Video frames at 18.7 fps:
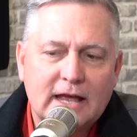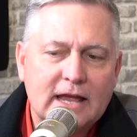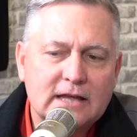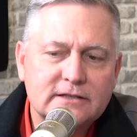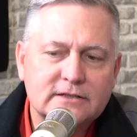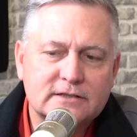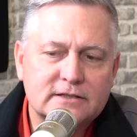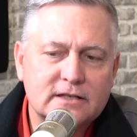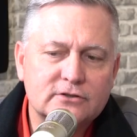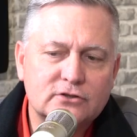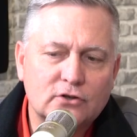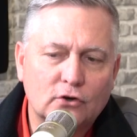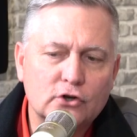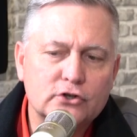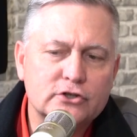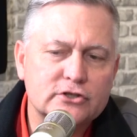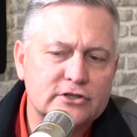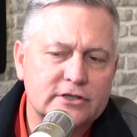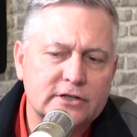has a sense of
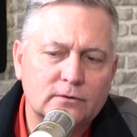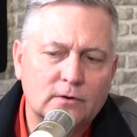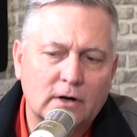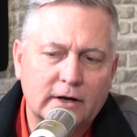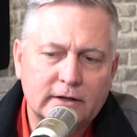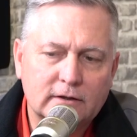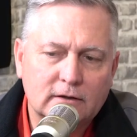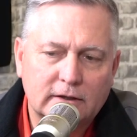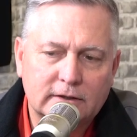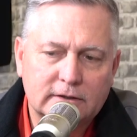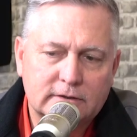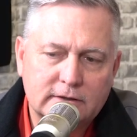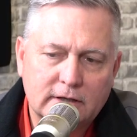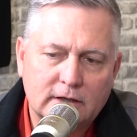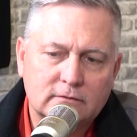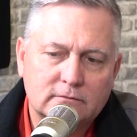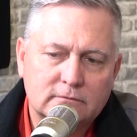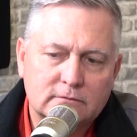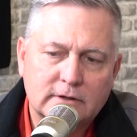urgency, right?
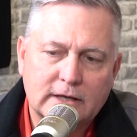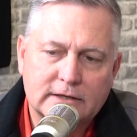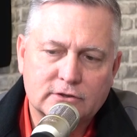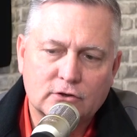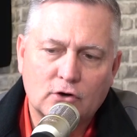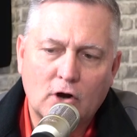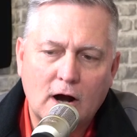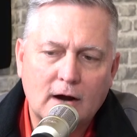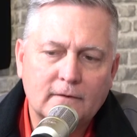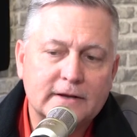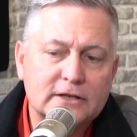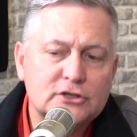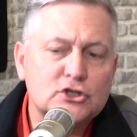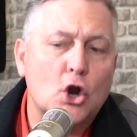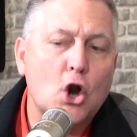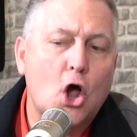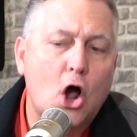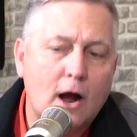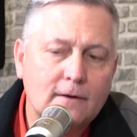It's an
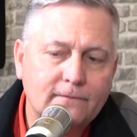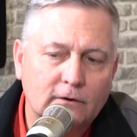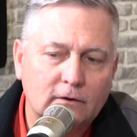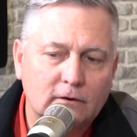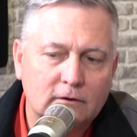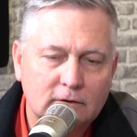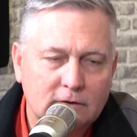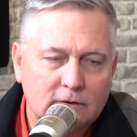offer.